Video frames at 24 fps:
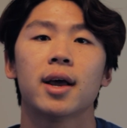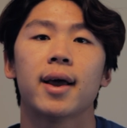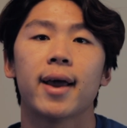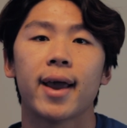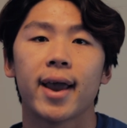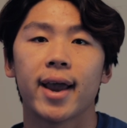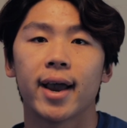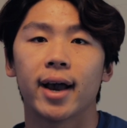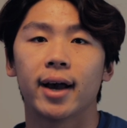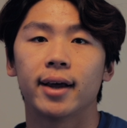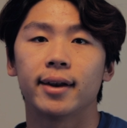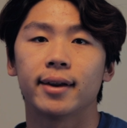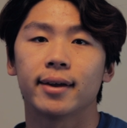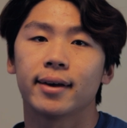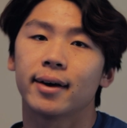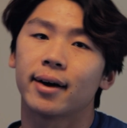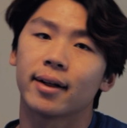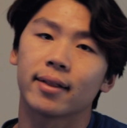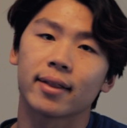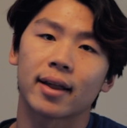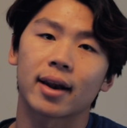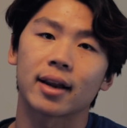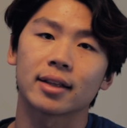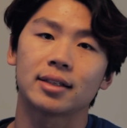And a
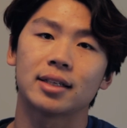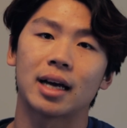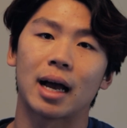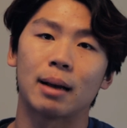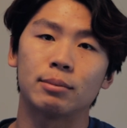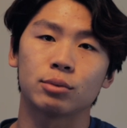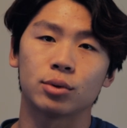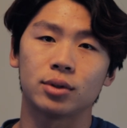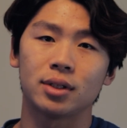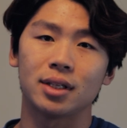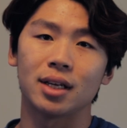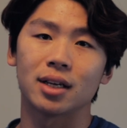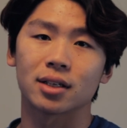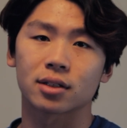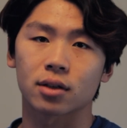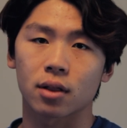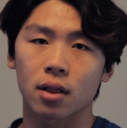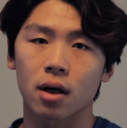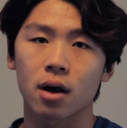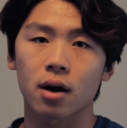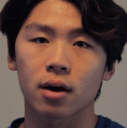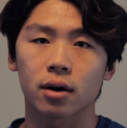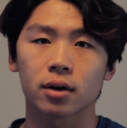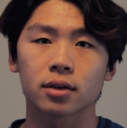lot of times with
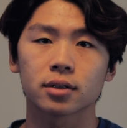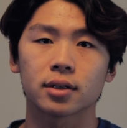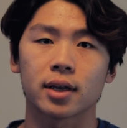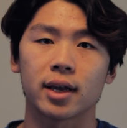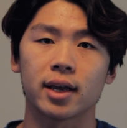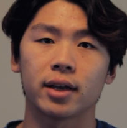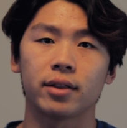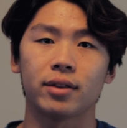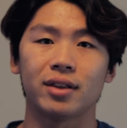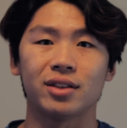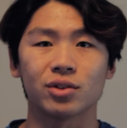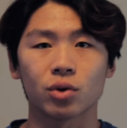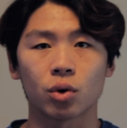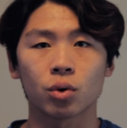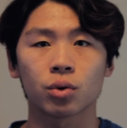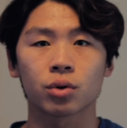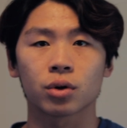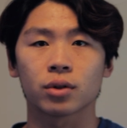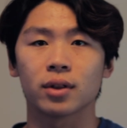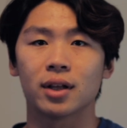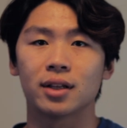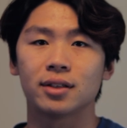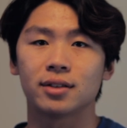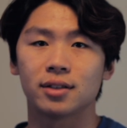DSLRs and these older
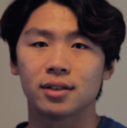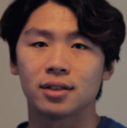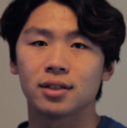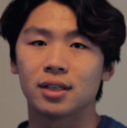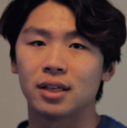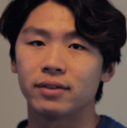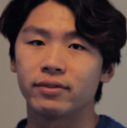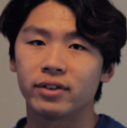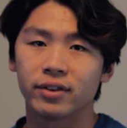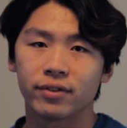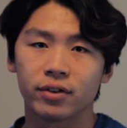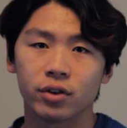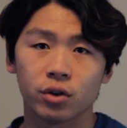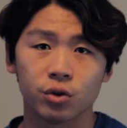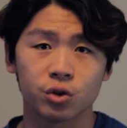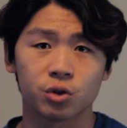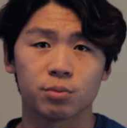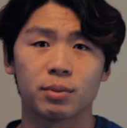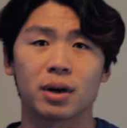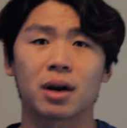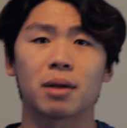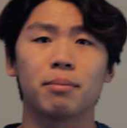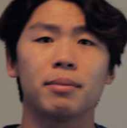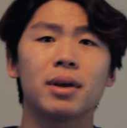lenses, even if you use them
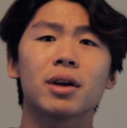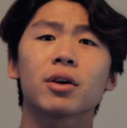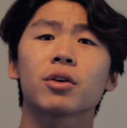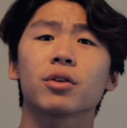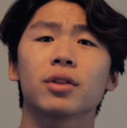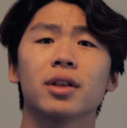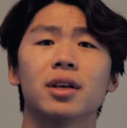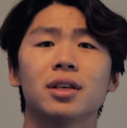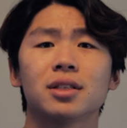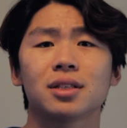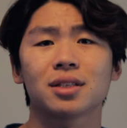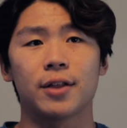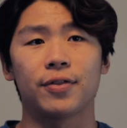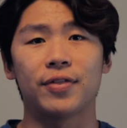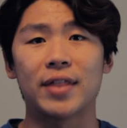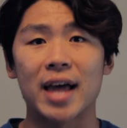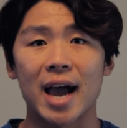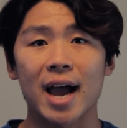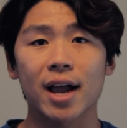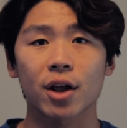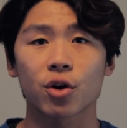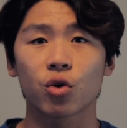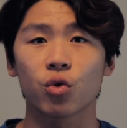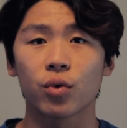on a mirrorless,
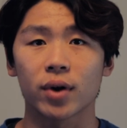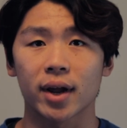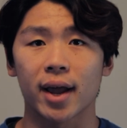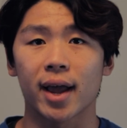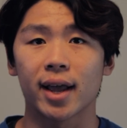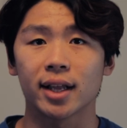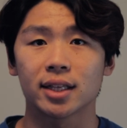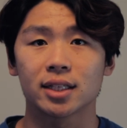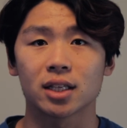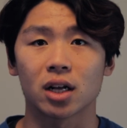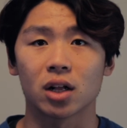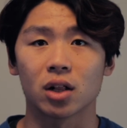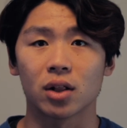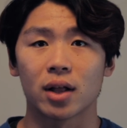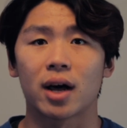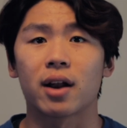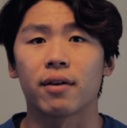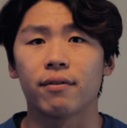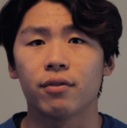that creates a lot of